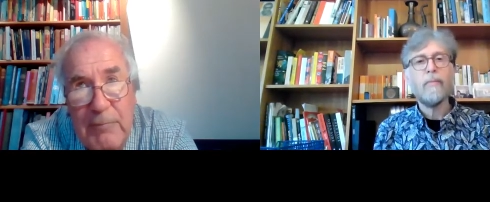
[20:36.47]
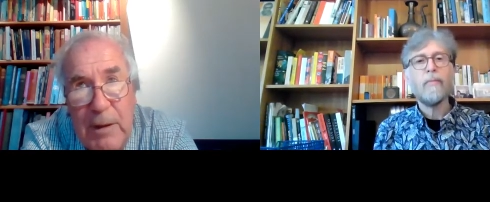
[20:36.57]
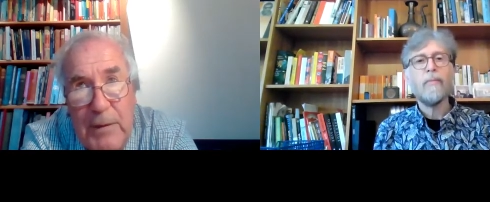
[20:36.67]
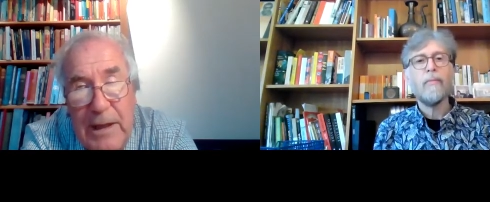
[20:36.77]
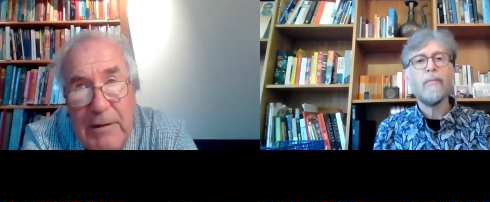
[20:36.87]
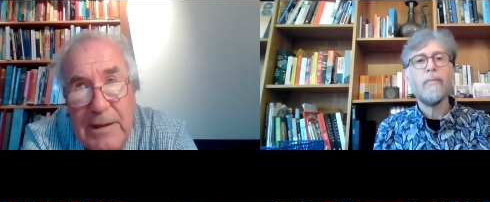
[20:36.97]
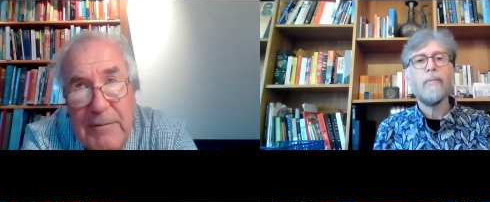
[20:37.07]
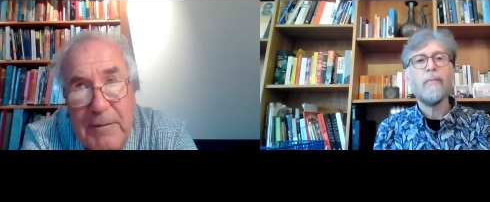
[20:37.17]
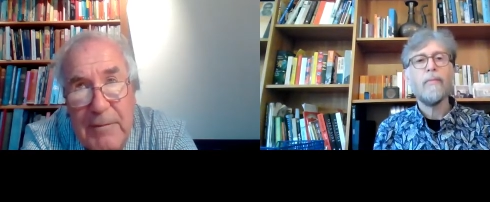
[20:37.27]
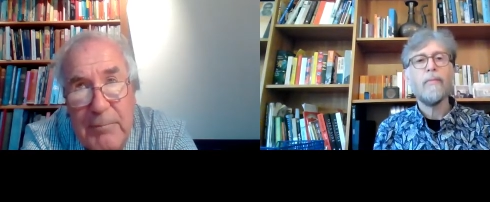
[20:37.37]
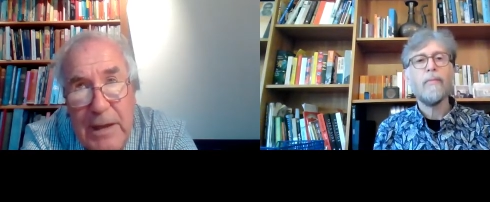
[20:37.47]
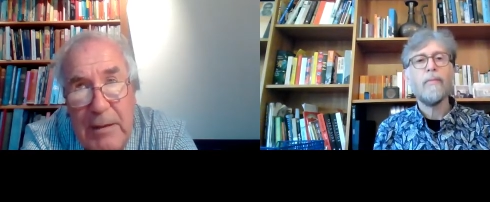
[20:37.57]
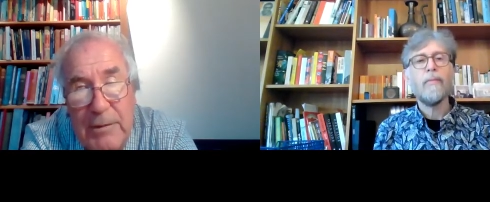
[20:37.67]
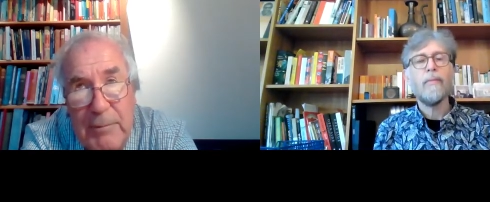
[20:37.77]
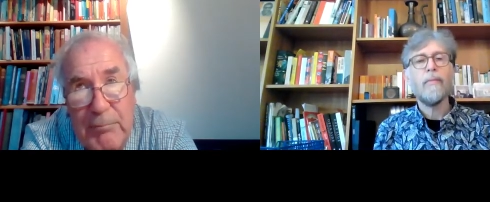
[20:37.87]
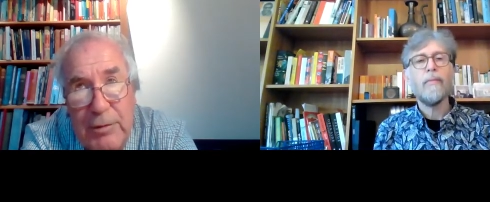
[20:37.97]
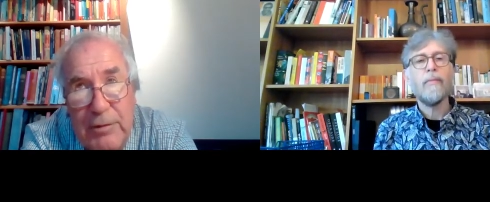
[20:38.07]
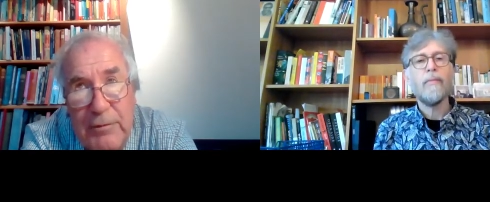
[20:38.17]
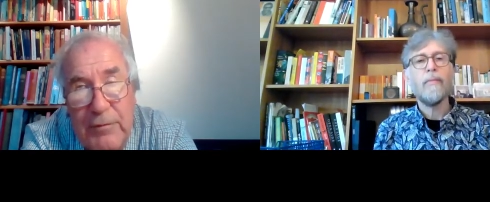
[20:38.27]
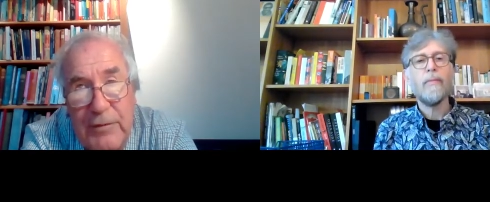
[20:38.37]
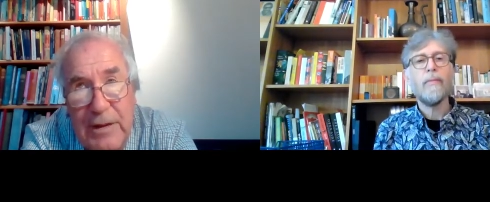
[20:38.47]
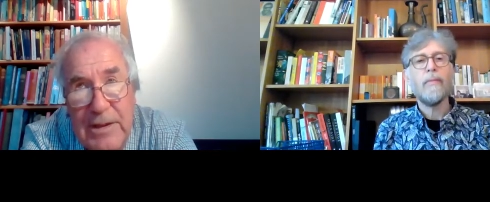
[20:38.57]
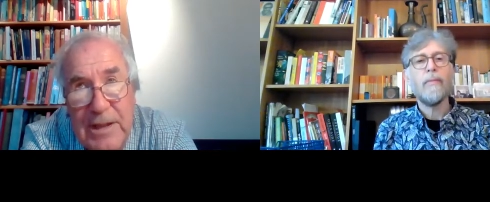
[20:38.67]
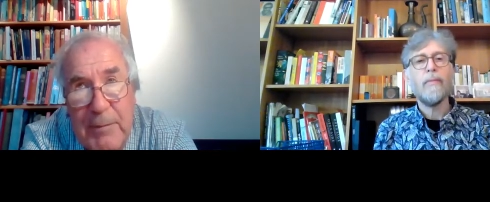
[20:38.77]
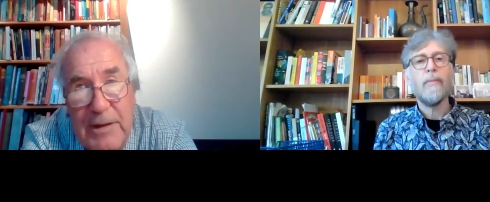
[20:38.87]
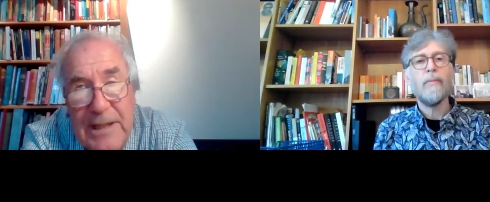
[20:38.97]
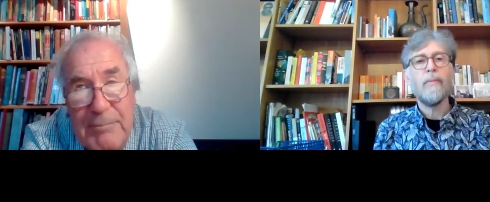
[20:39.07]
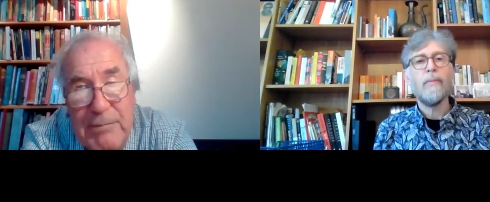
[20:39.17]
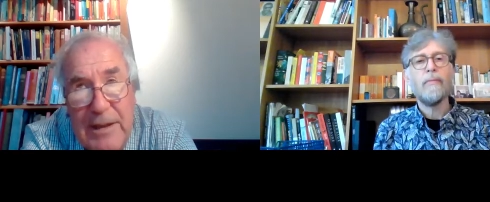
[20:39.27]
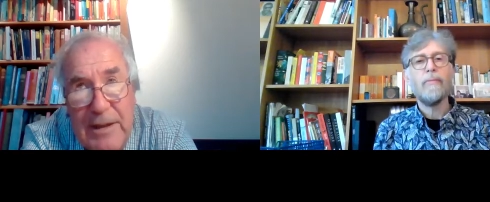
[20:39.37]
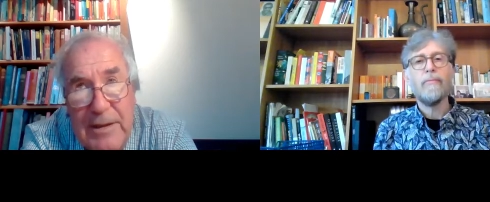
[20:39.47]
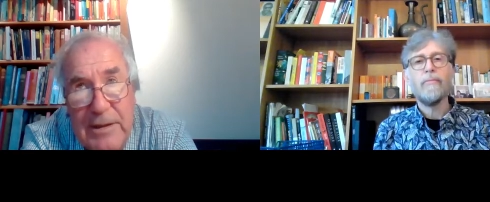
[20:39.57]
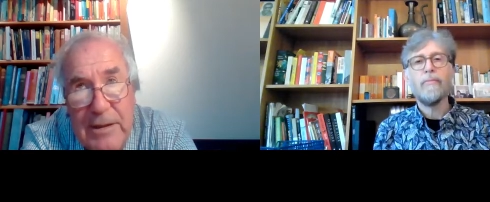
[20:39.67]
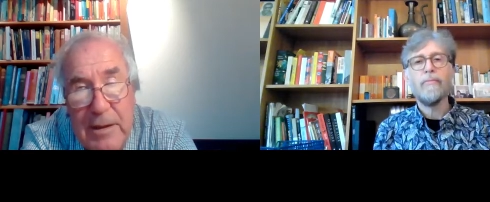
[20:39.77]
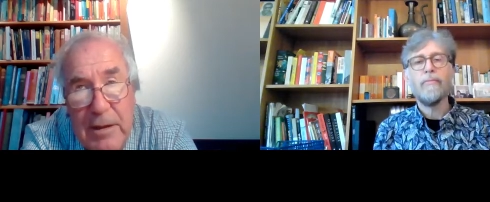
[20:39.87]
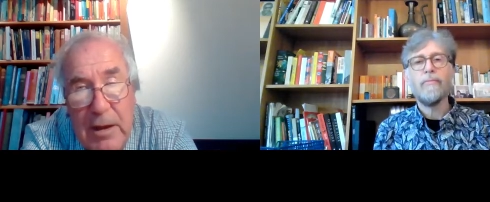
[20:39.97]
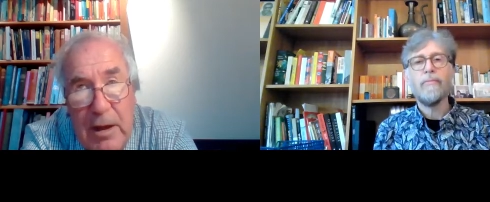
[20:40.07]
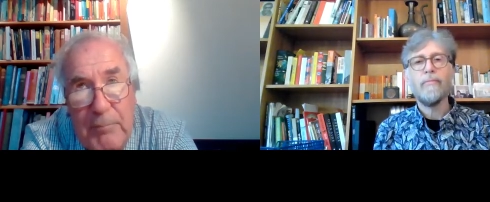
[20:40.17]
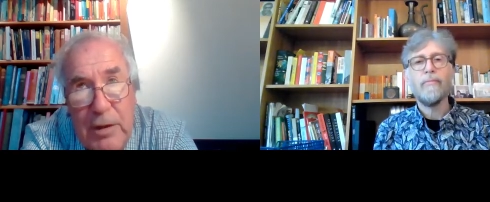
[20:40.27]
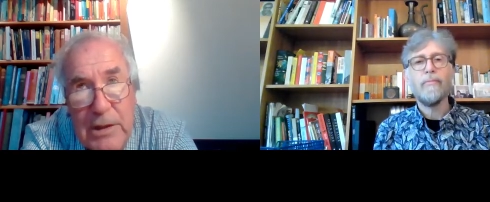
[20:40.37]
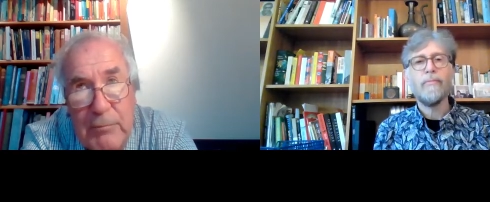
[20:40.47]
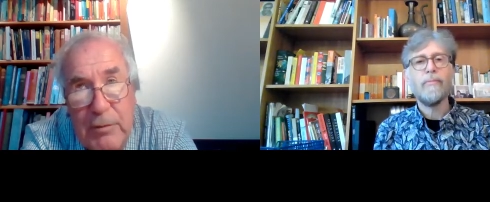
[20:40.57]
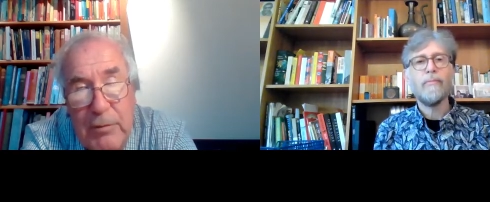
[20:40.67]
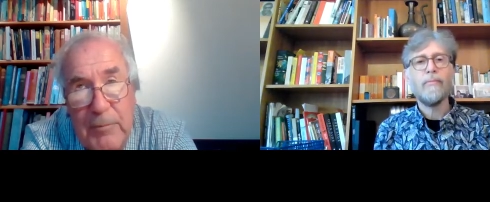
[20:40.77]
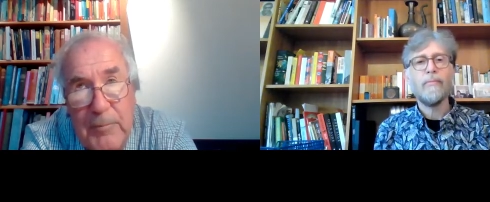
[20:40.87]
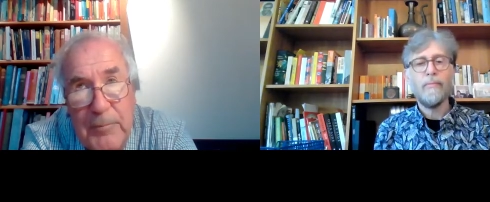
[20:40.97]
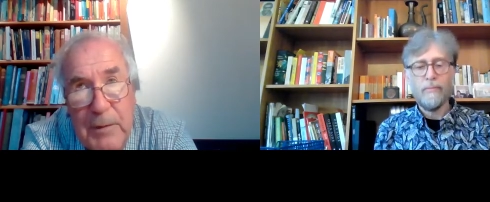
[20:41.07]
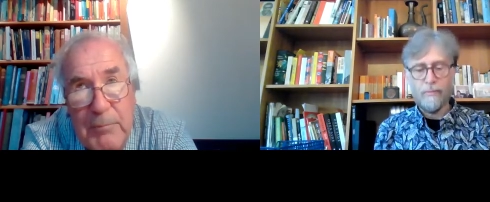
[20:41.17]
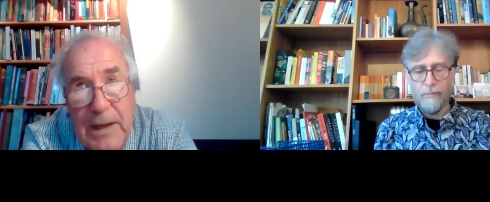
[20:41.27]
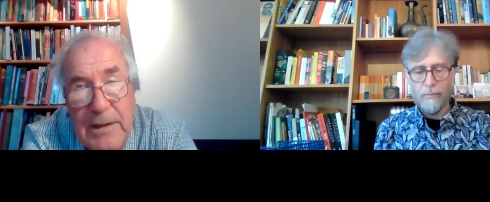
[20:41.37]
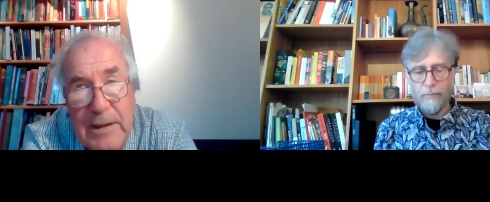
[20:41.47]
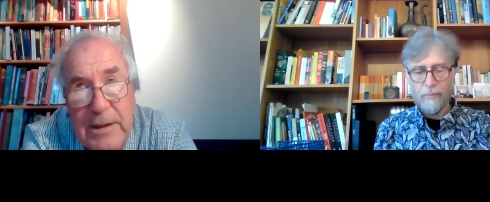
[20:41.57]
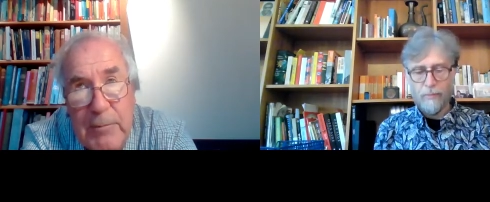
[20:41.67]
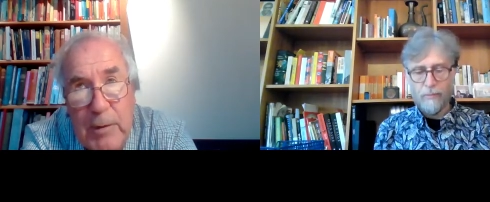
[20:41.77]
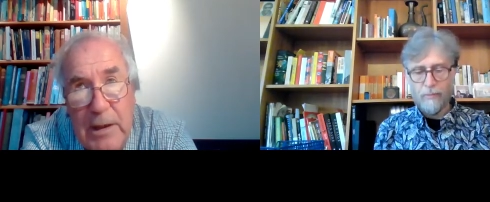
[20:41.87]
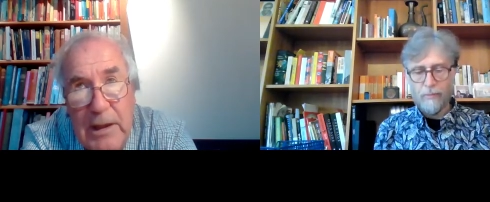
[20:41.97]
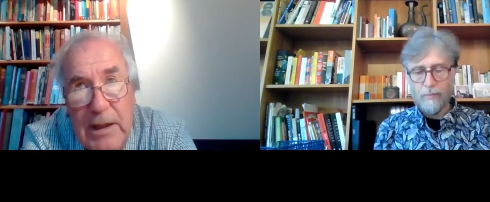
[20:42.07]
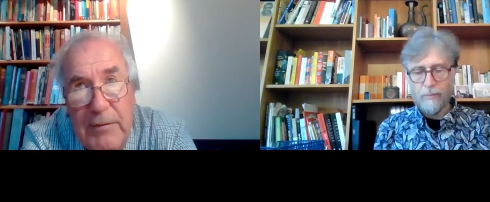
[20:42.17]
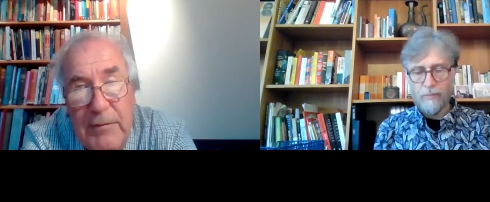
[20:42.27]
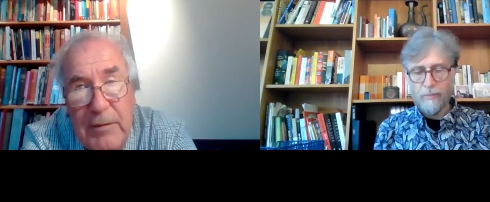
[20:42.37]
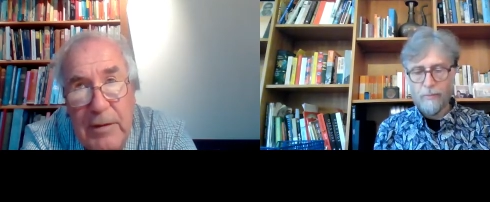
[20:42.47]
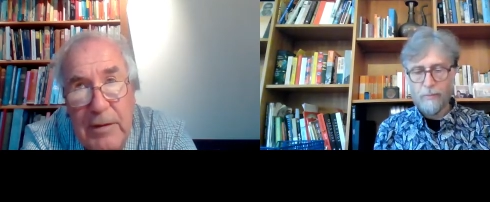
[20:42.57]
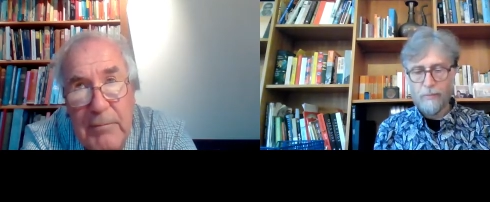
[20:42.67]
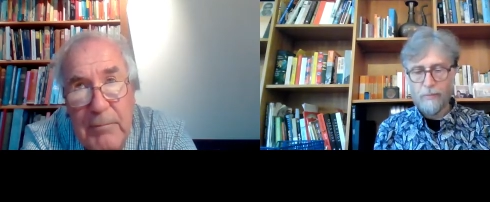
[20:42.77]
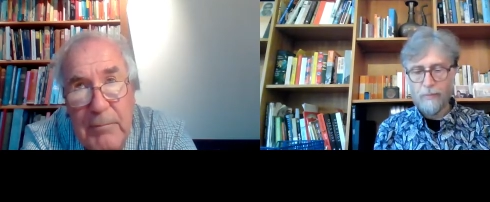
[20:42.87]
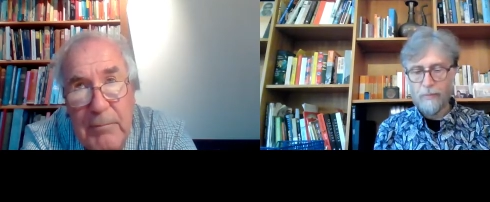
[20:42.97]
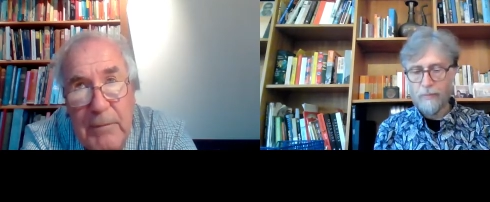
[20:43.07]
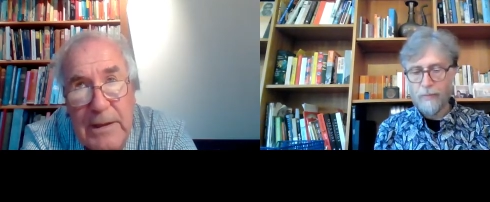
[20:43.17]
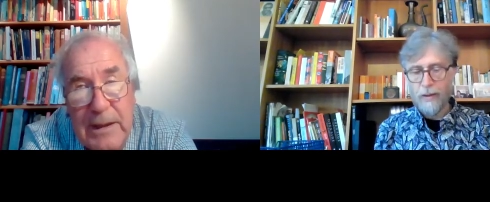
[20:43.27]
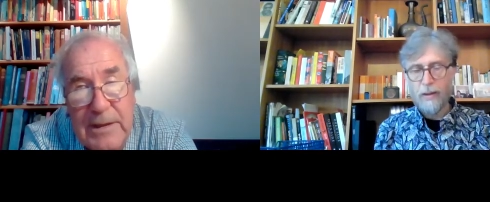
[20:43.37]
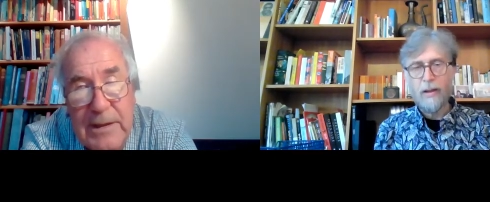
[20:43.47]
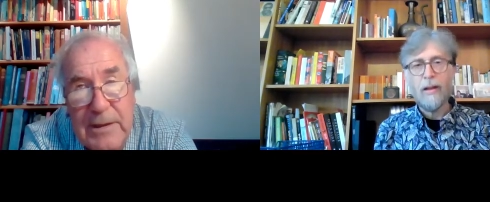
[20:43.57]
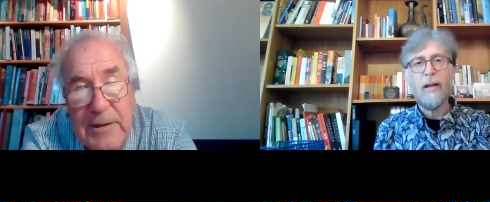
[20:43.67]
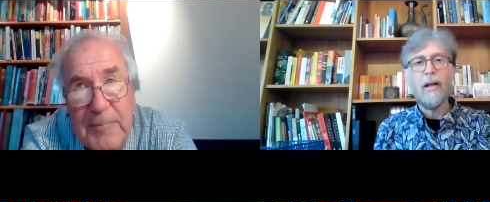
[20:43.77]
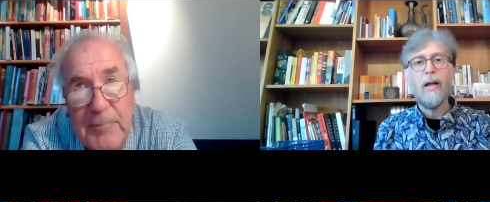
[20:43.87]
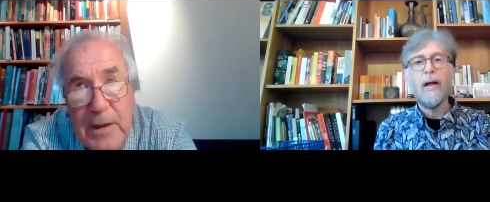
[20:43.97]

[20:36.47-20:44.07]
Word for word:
Speaker 1: we might be able to prove that some of these planets are possible places where life might exist.